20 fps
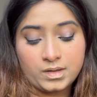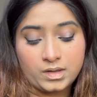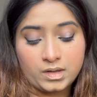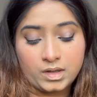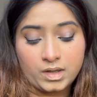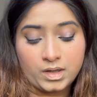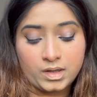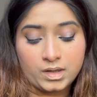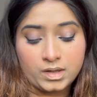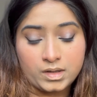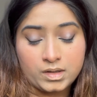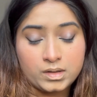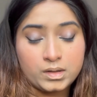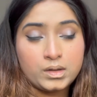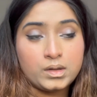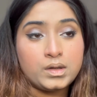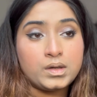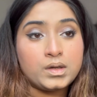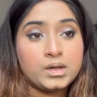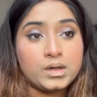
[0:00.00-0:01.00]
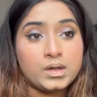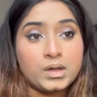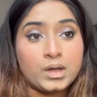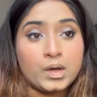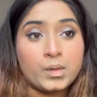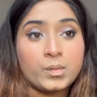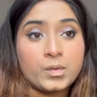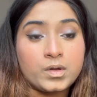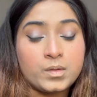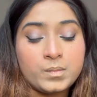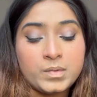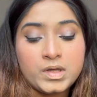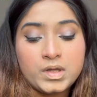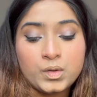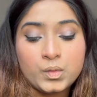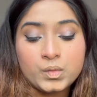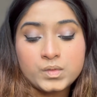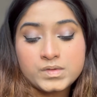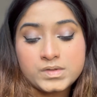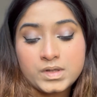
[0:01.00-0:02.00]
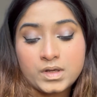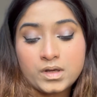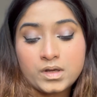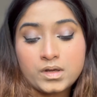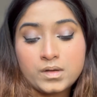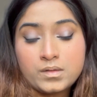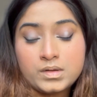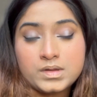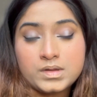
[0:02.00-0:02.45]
and now I'm going to be using